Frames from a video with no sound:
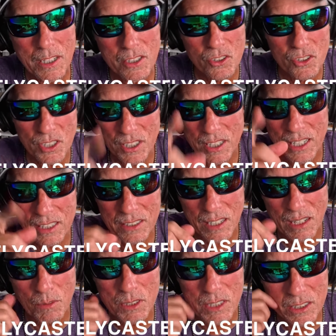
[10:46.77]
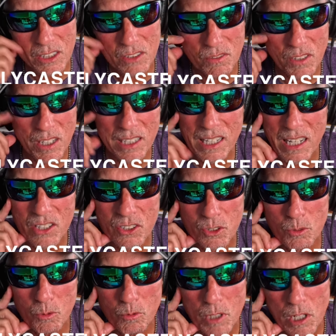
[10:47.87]
See you next time on Texas
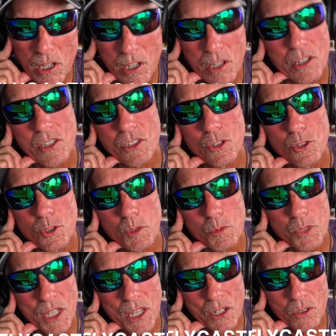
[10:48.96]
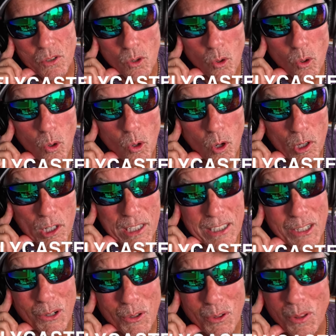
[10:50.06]
Flycaster YouTube channel, or
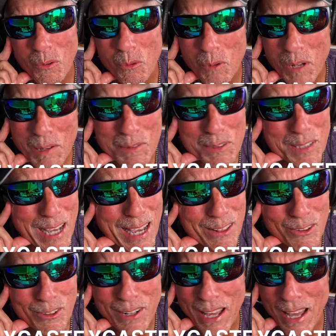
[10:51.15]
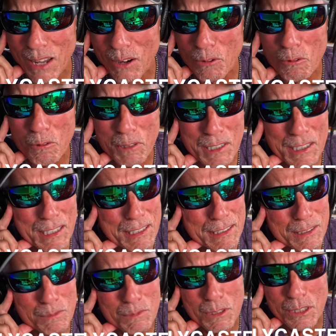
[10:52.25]
go to the website, learn how to read
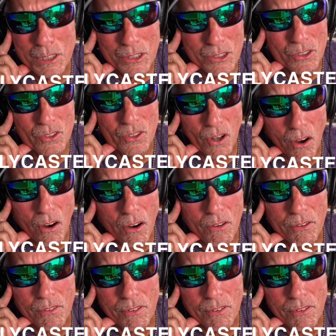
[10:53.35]
some good stuff.